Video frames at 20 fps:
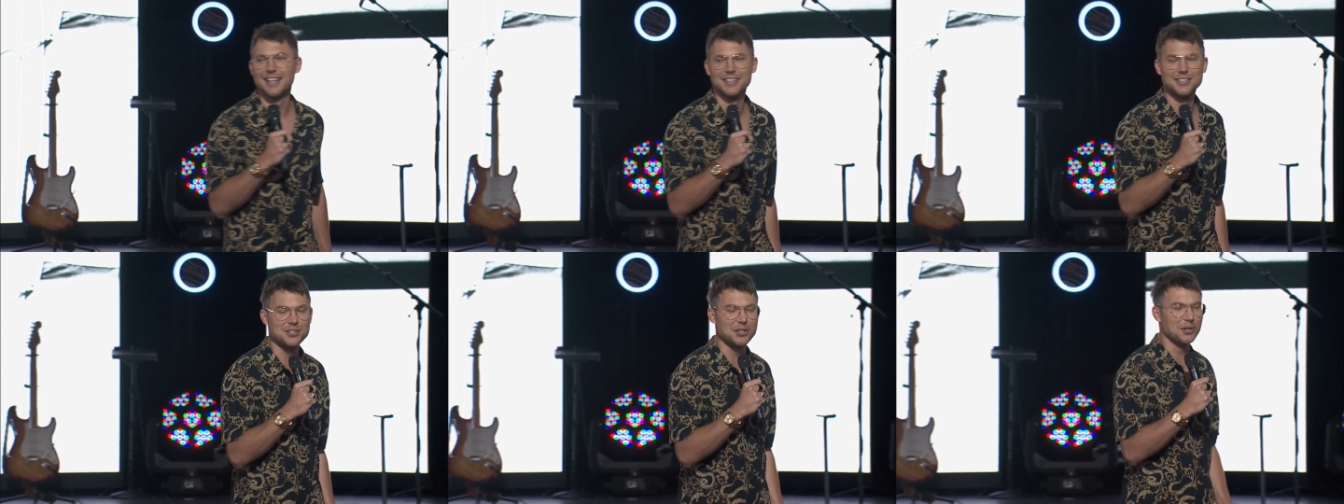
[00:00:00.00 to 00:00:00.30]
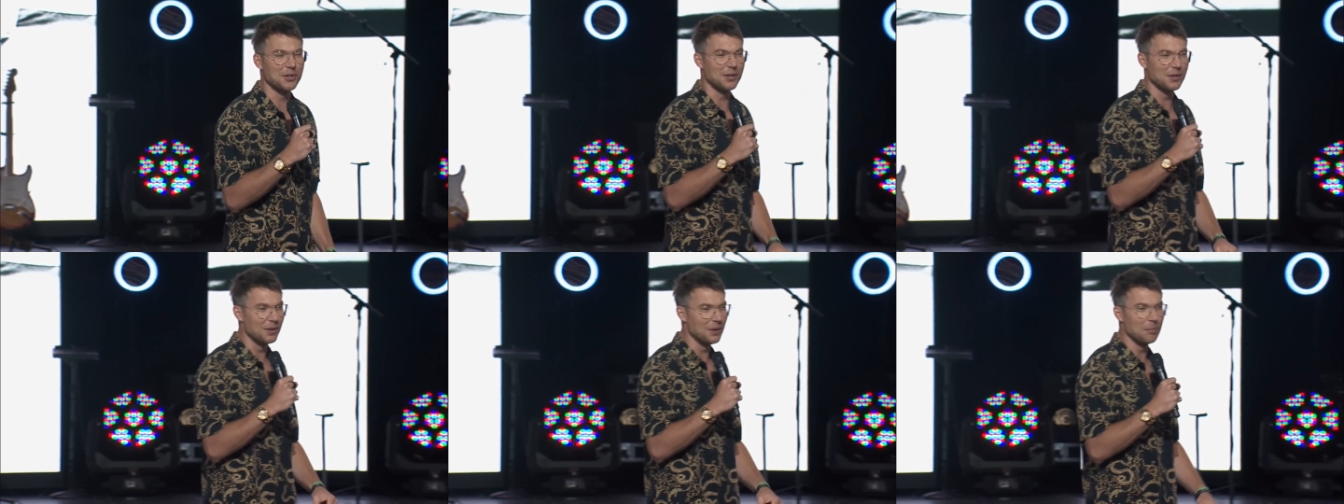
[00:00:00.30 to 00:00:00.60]

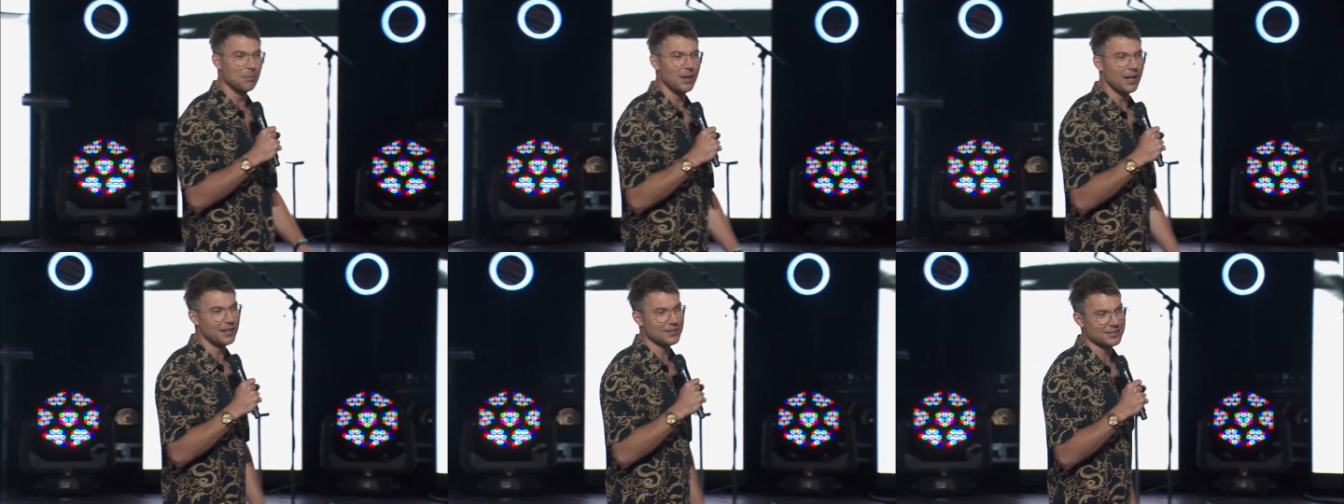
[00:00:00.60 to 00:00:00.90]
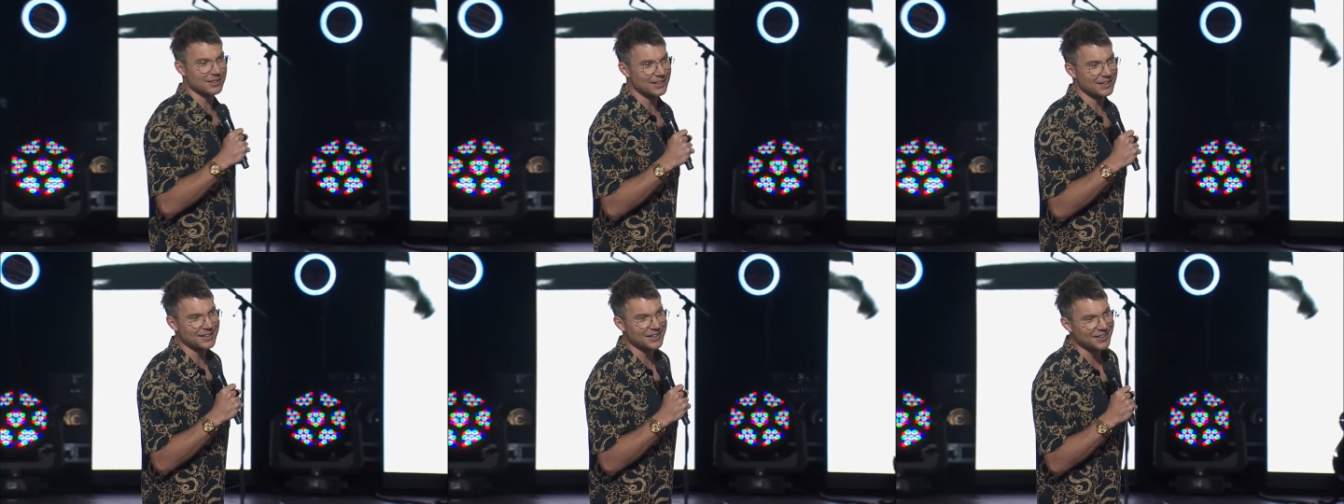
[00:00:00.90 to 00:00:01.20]
Children are a
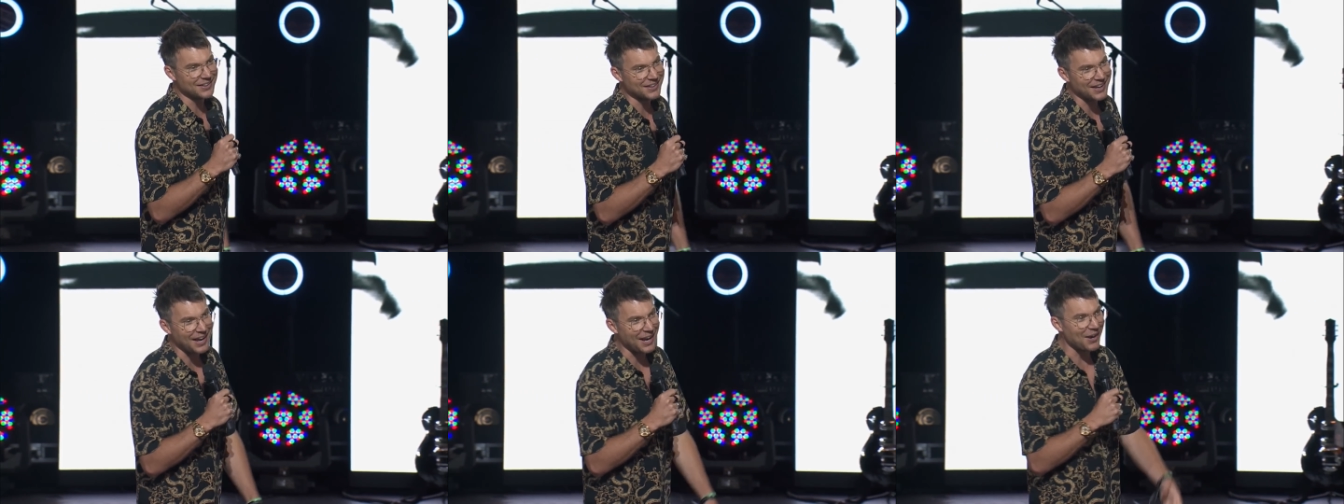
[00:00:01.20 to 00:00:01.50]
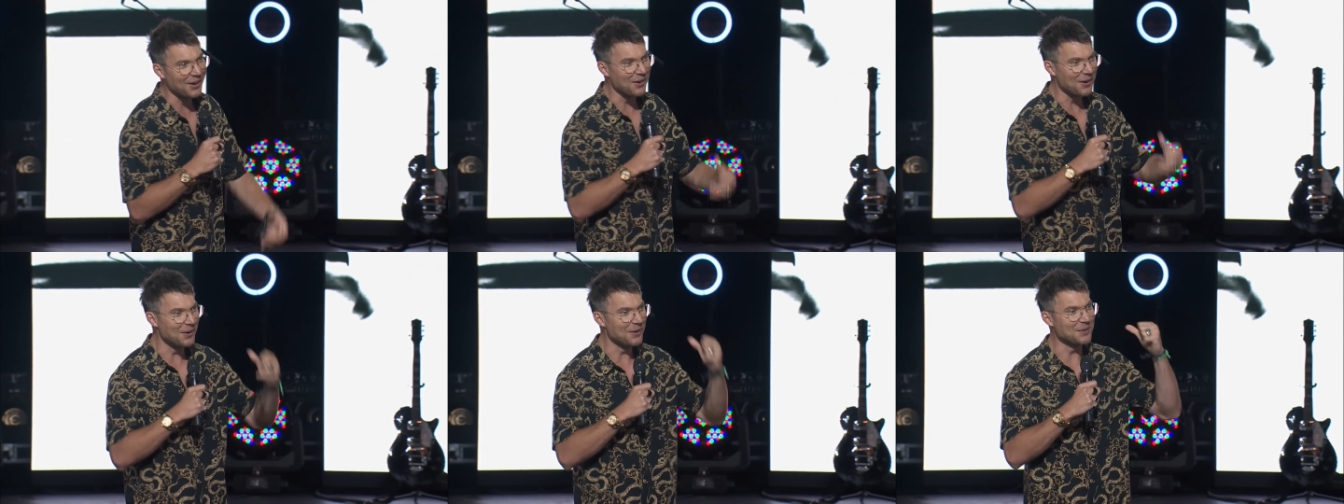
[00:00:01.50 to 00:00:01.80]
blessing. They're an
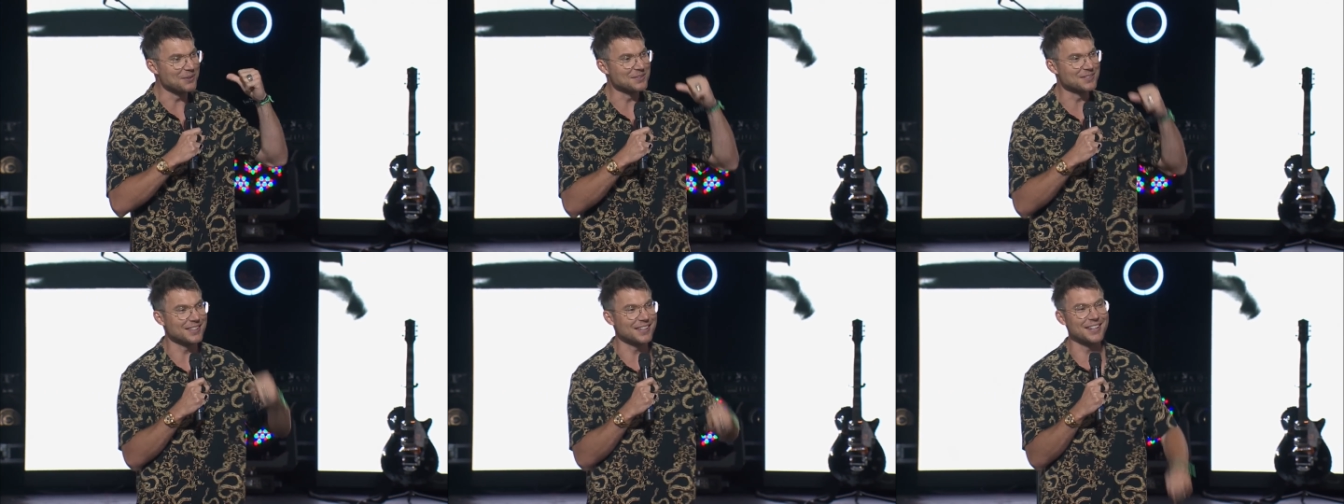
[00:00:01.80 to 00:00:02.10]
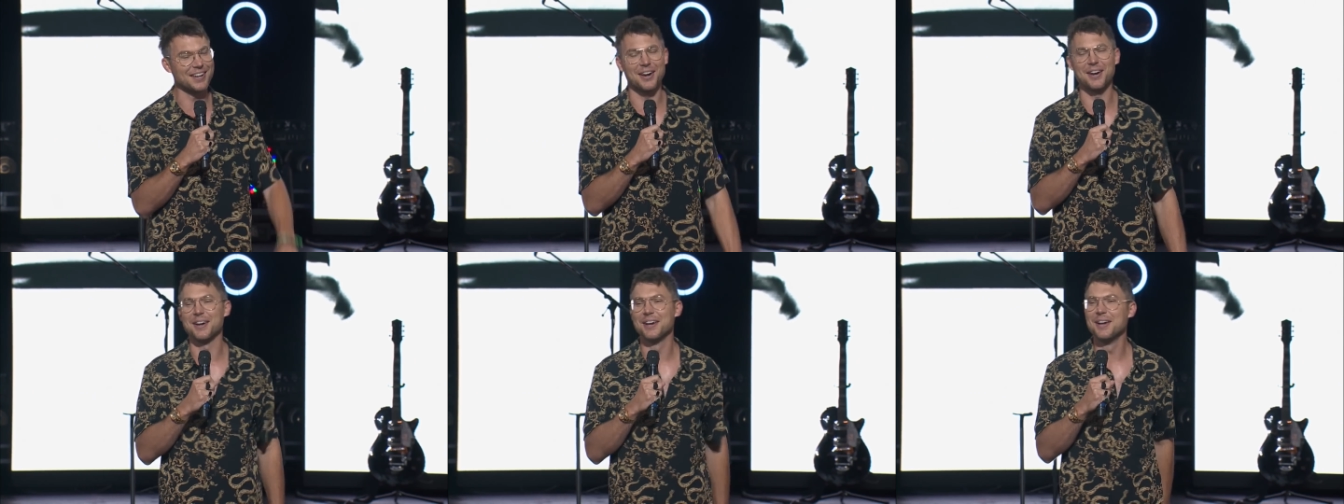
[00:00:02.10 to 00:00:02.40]
arrows
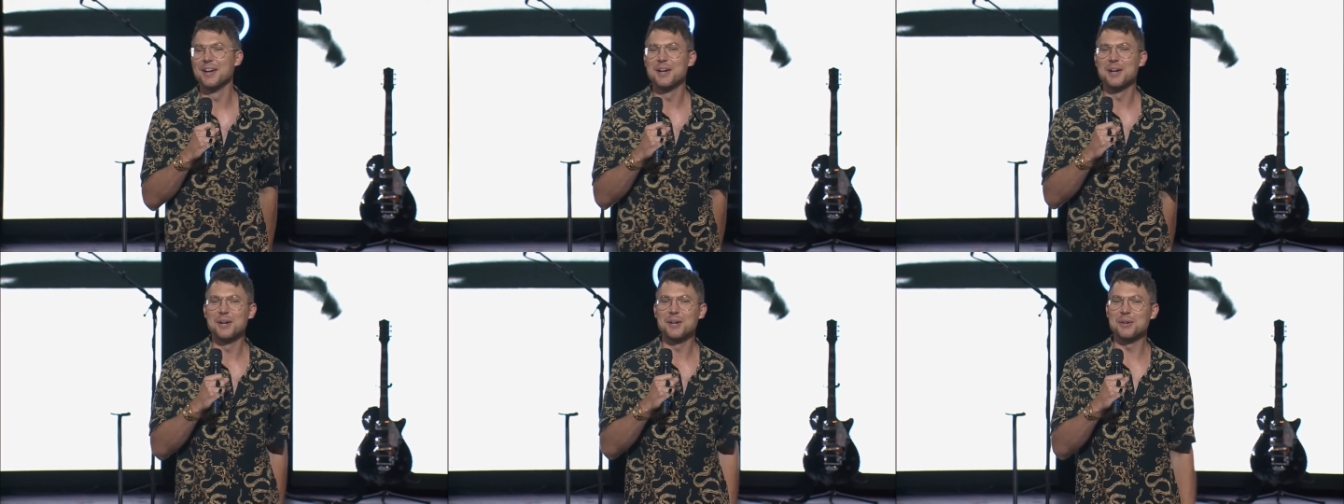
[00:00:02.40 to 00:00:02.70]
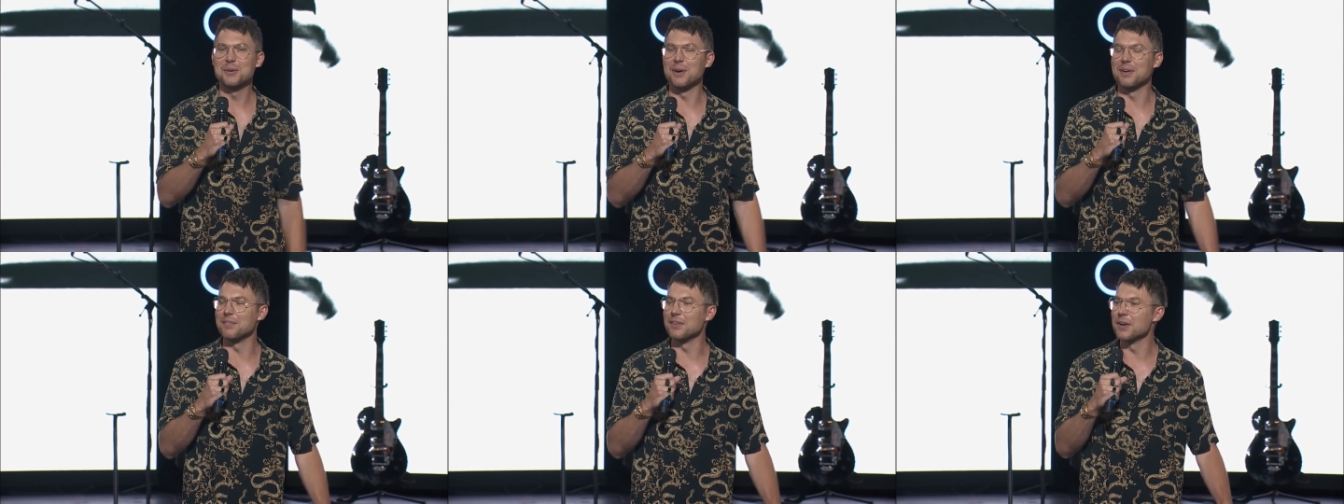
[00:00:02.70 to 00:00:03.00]
in our
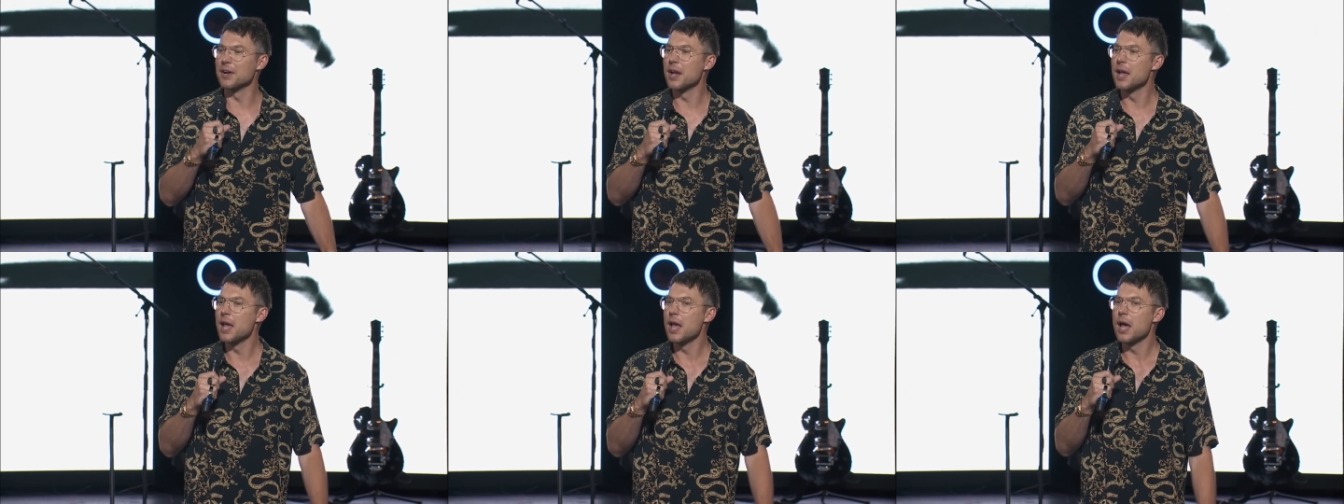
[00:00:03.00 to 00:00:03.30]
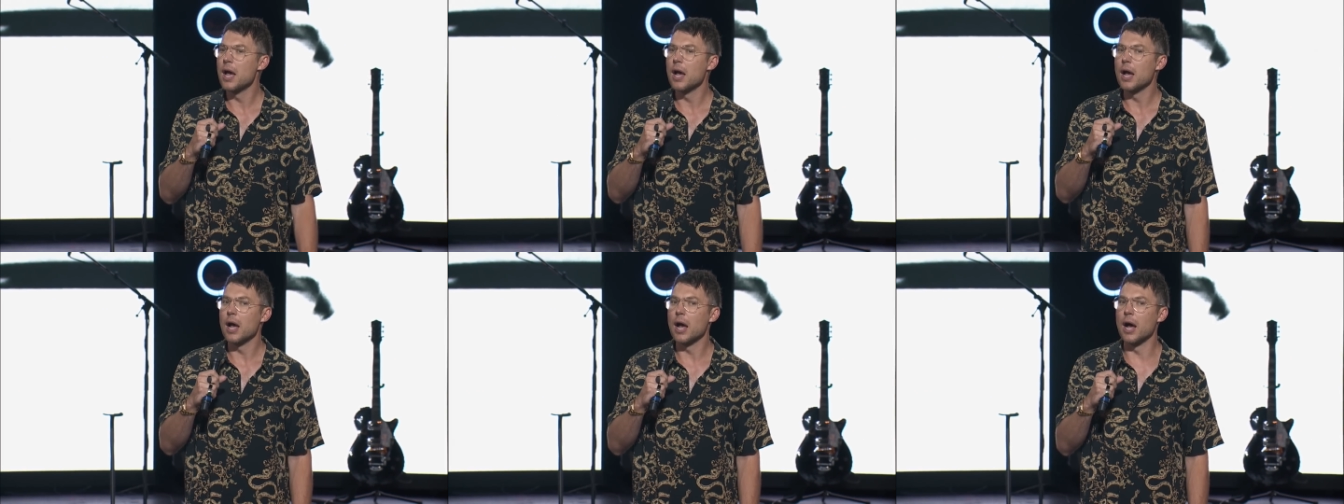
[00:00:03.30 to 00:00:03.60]
quiver.
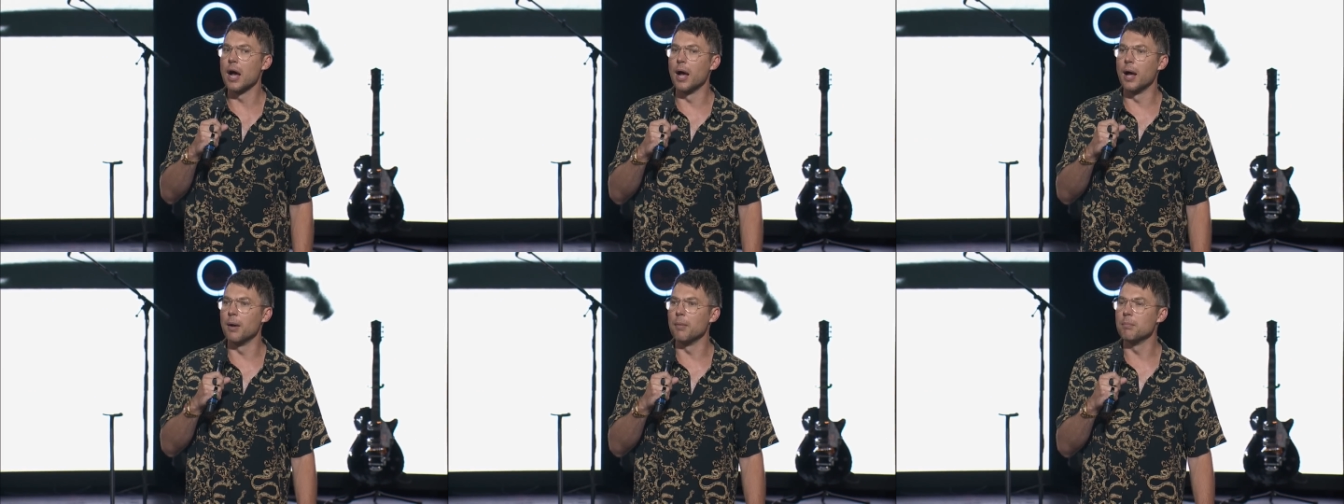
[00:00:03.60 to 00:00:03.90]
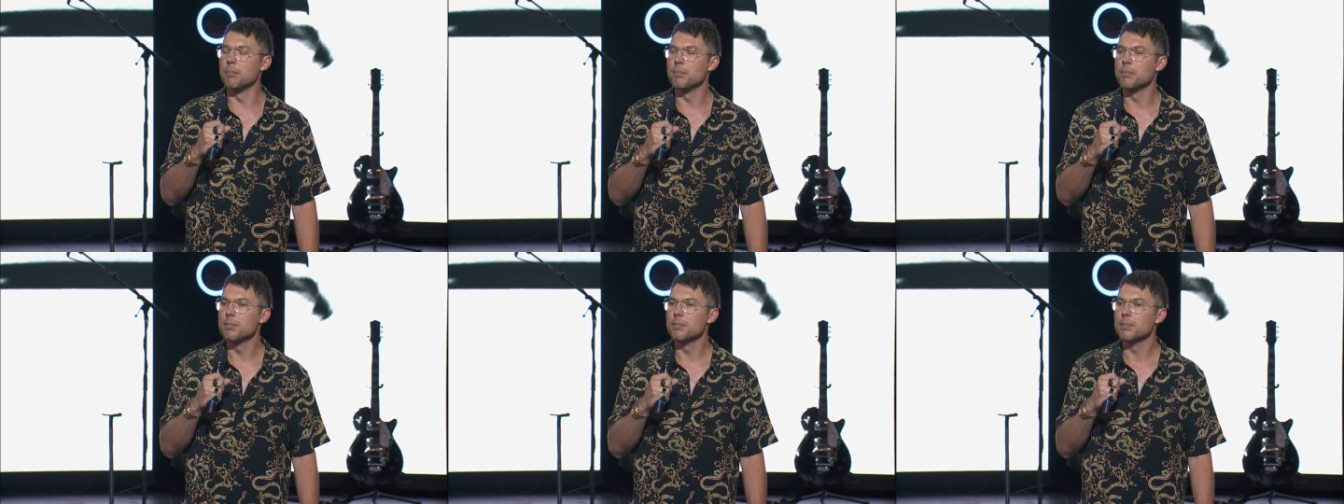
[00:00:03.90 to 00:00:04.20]

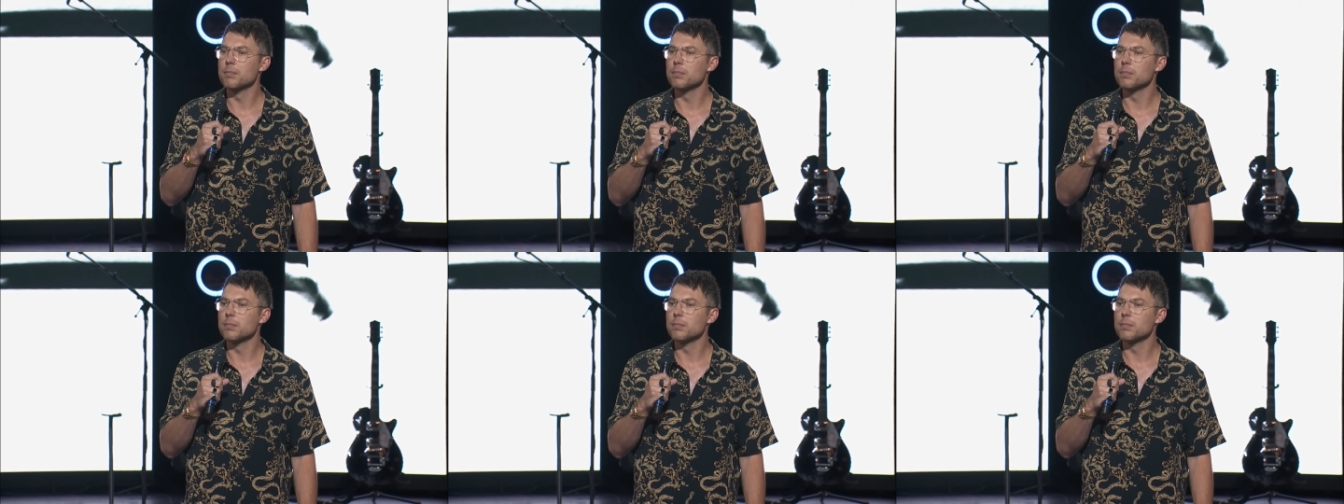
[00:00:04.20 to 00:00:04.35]
Um,